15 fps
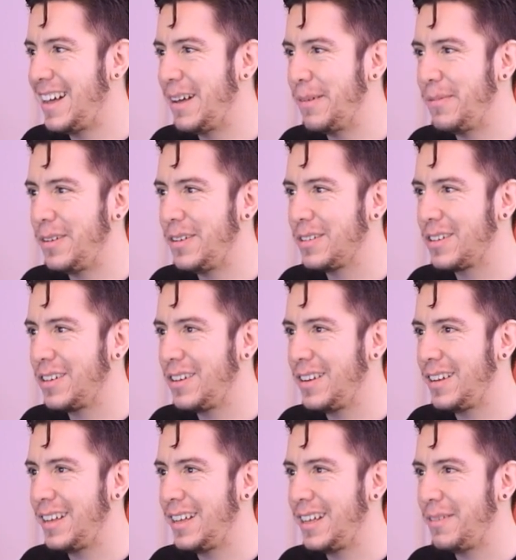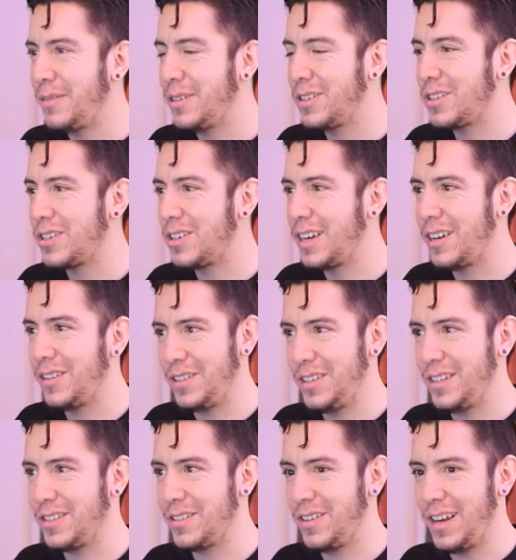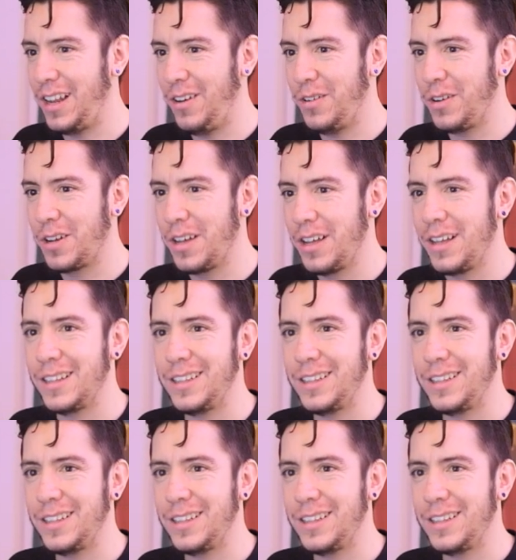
I'm not sure how this is gonna look.